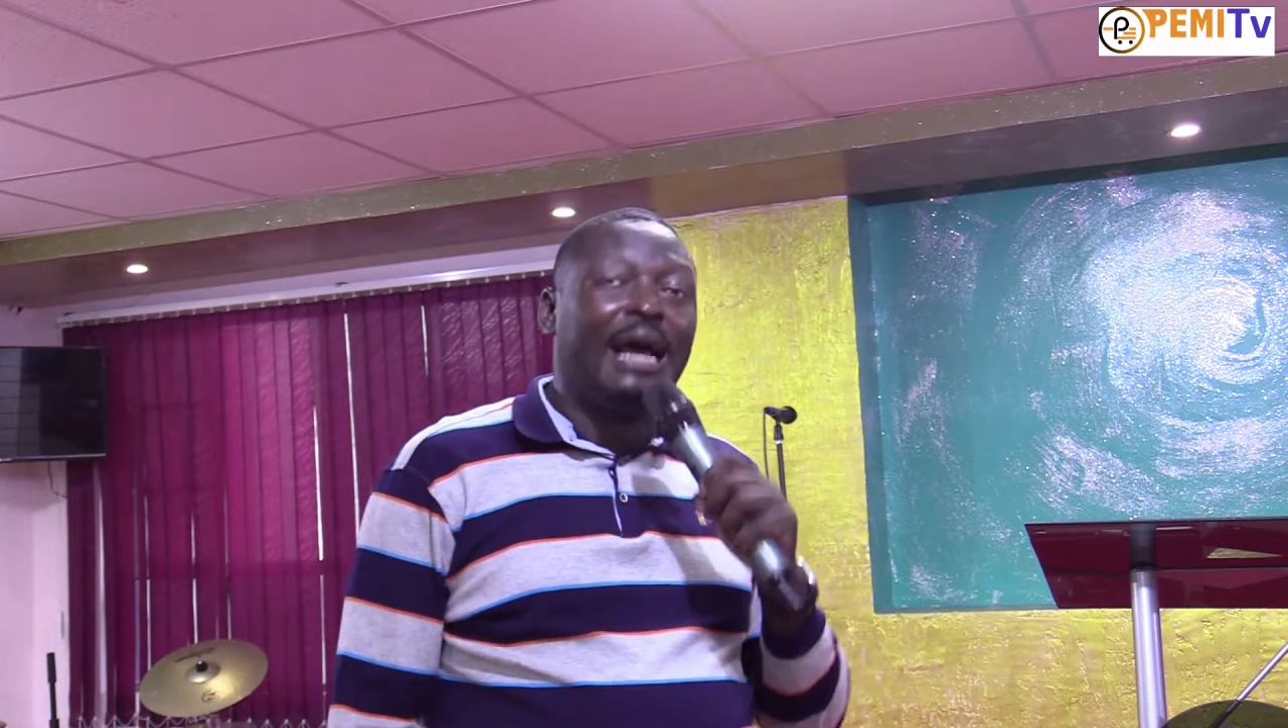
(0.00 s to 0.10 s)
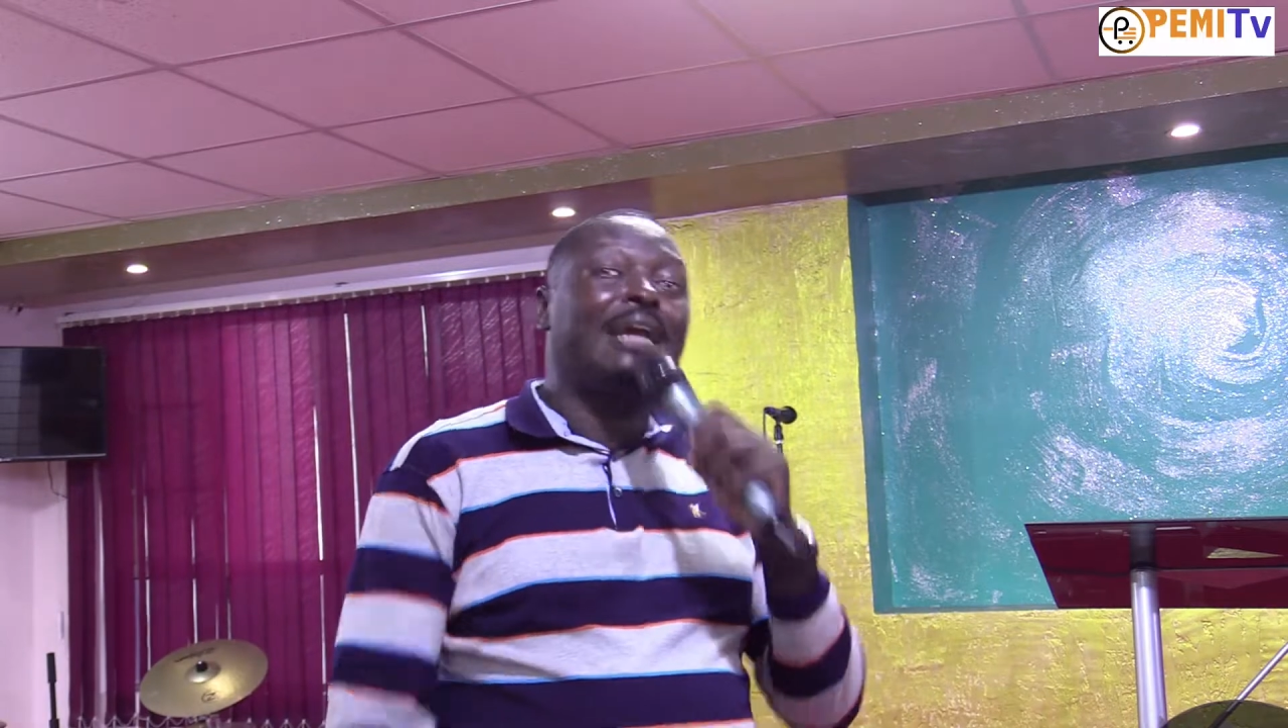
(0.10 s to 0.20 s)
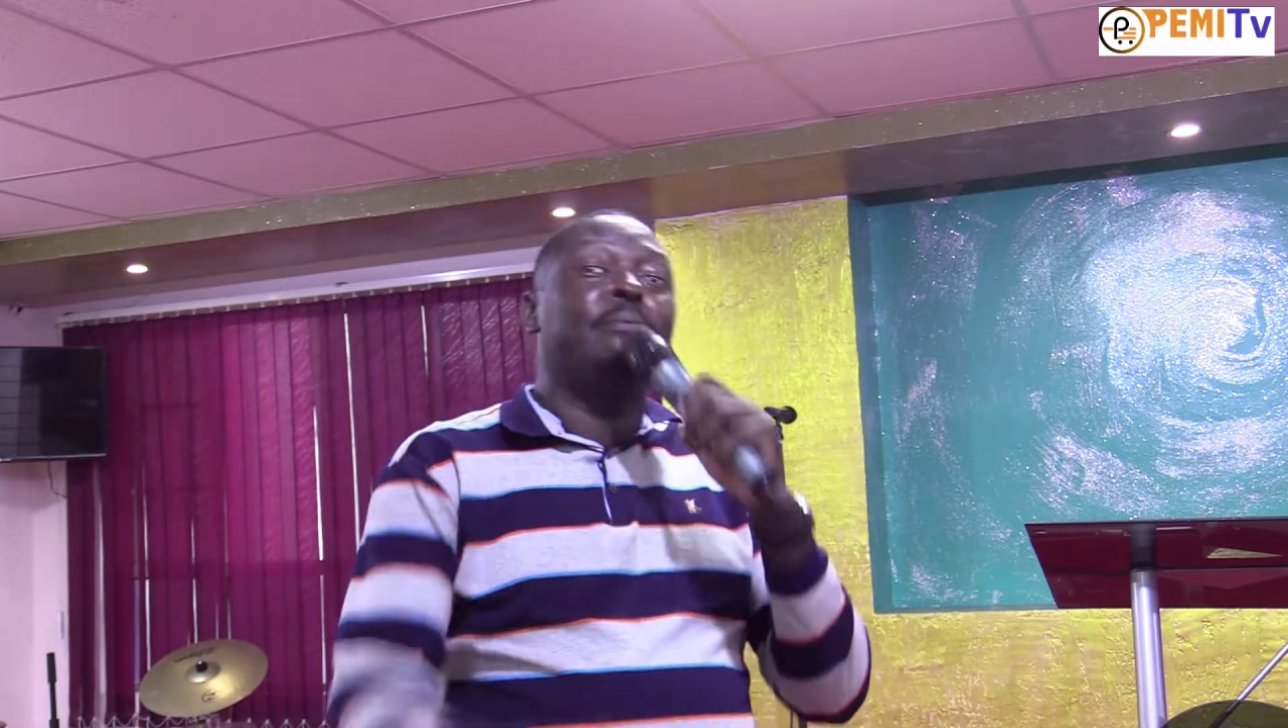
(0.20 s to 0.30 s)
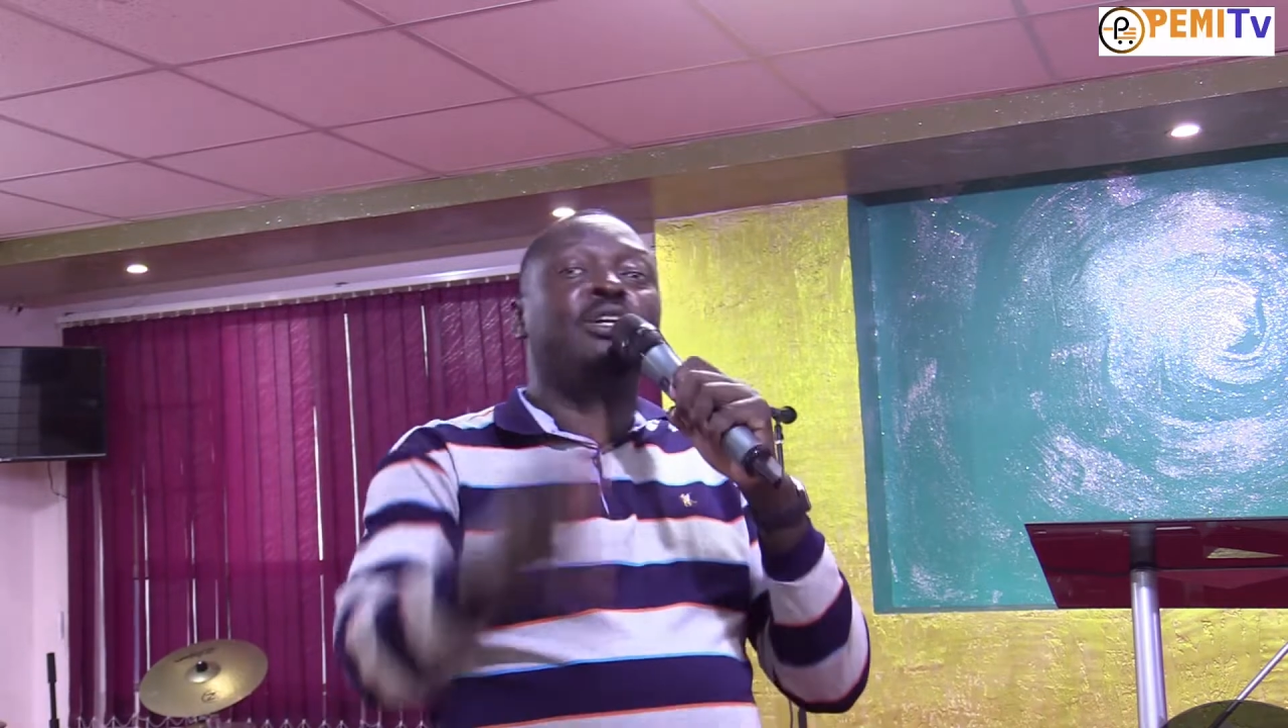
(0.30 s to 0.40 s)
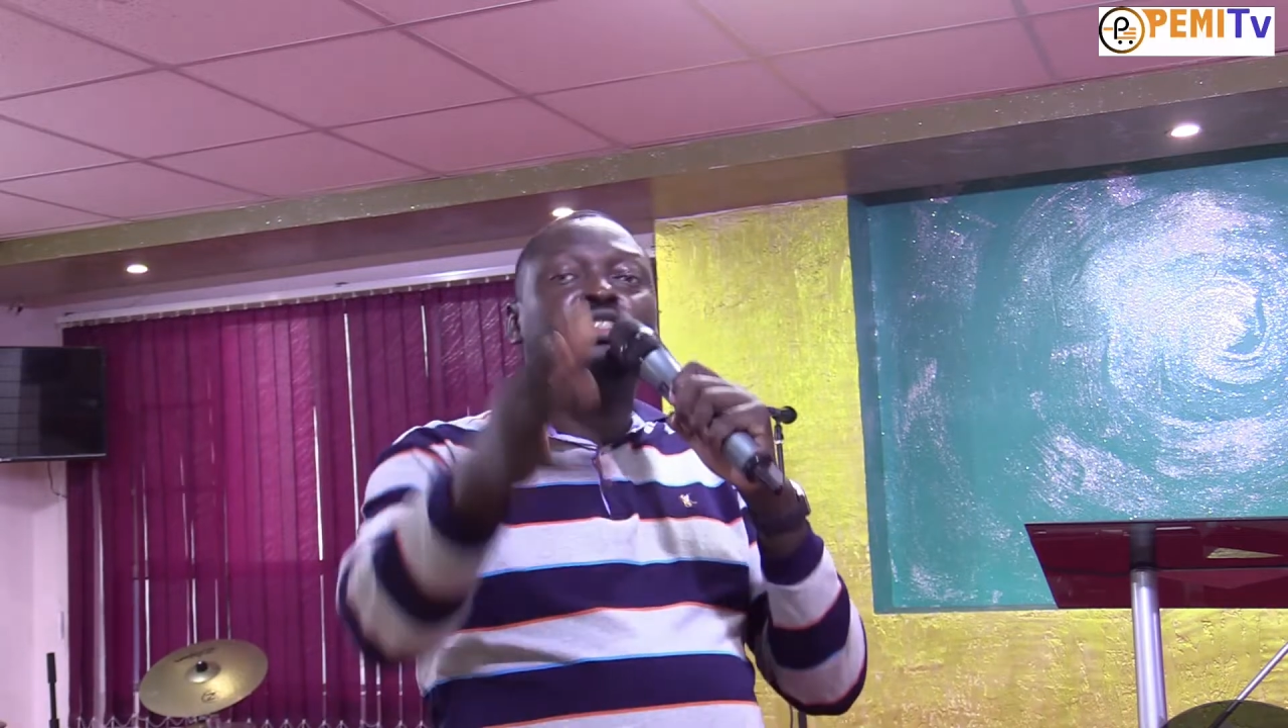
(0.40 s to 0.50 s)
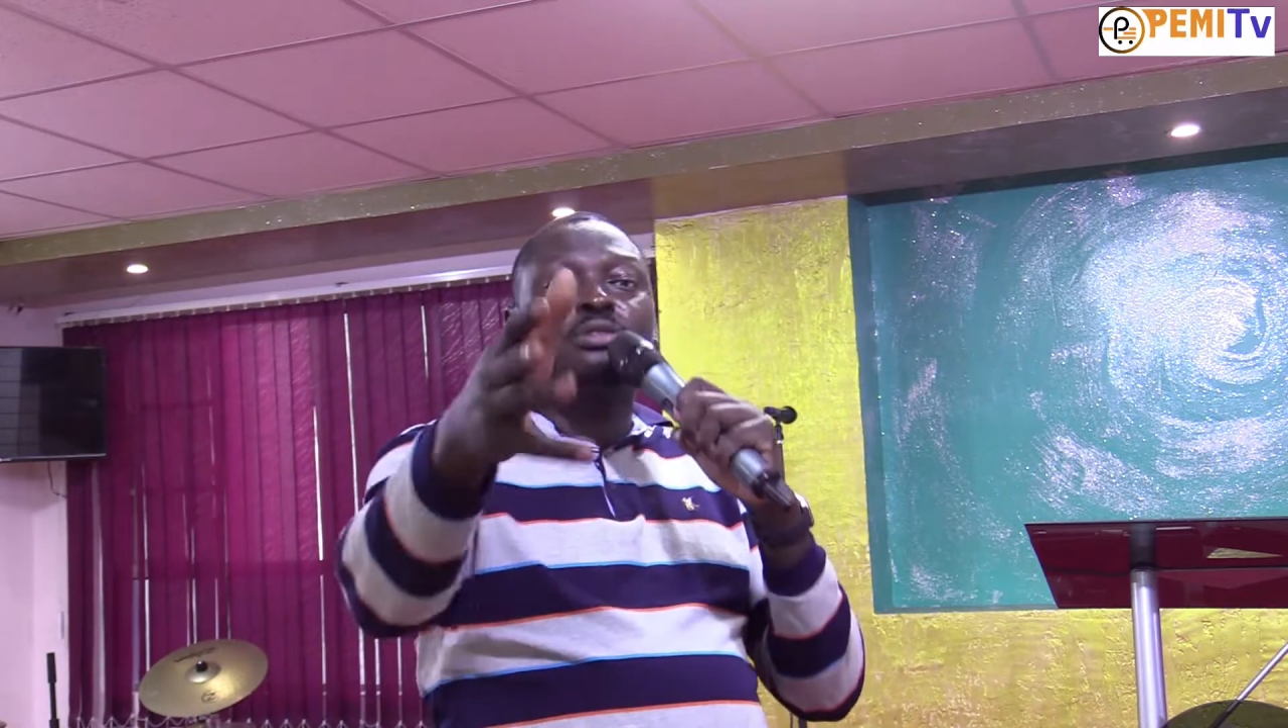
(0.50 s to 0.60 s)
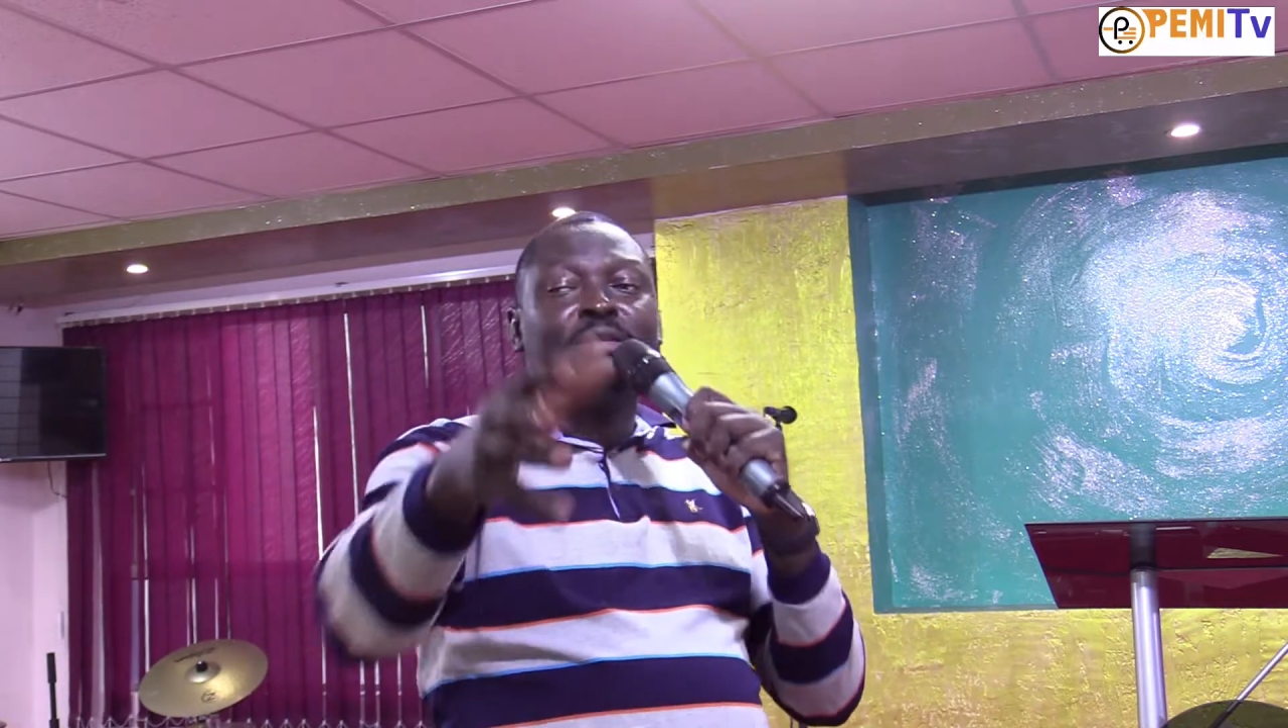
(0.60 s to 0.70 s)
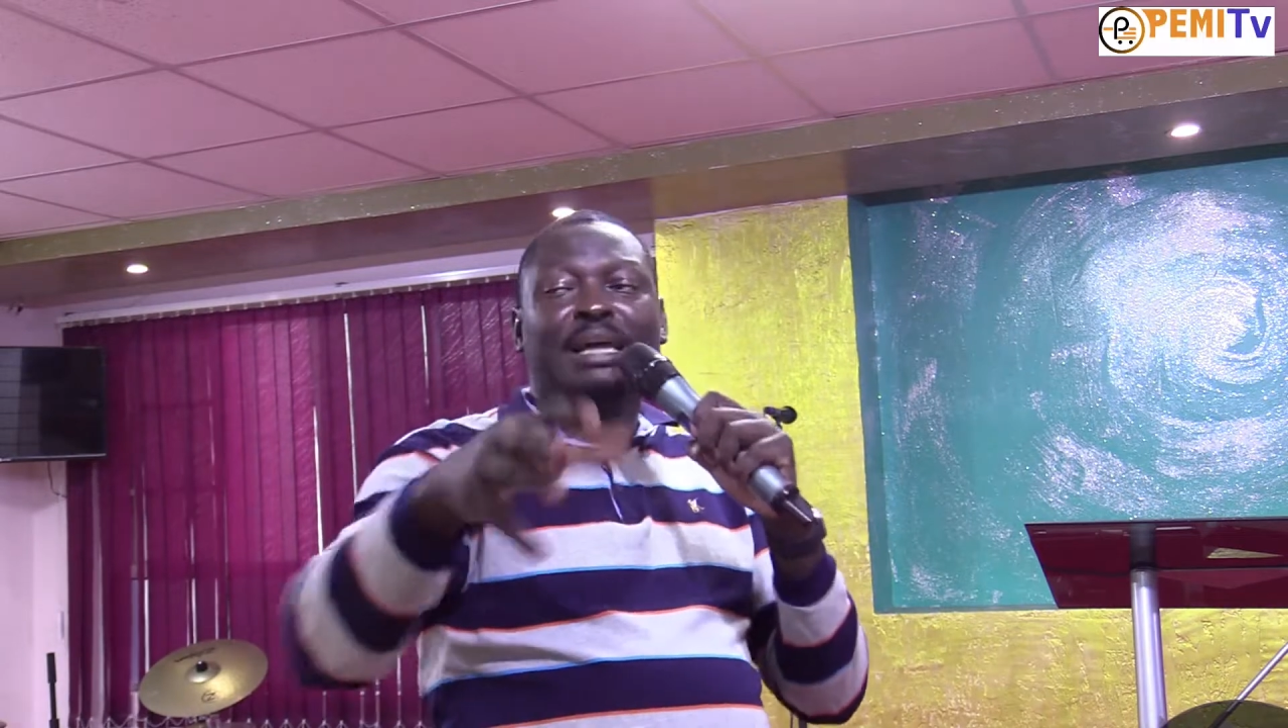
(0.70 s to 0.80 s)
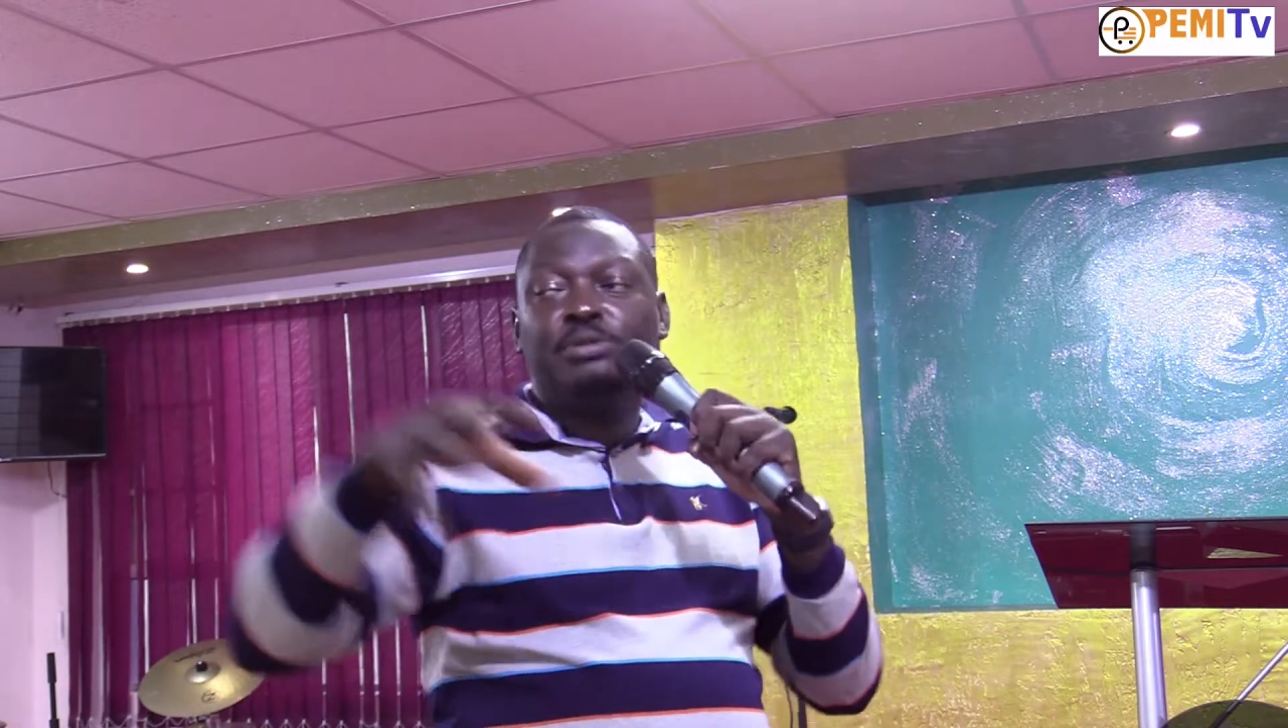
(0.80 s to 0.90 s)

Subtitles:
I can mention the